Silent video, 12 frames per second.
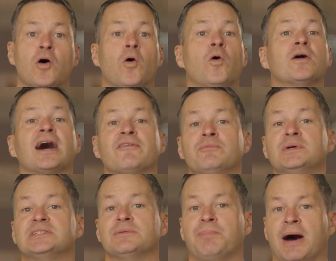or
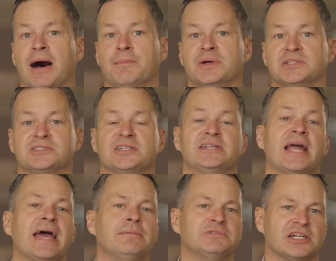government departments, to
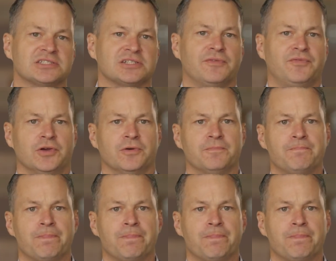name just a few.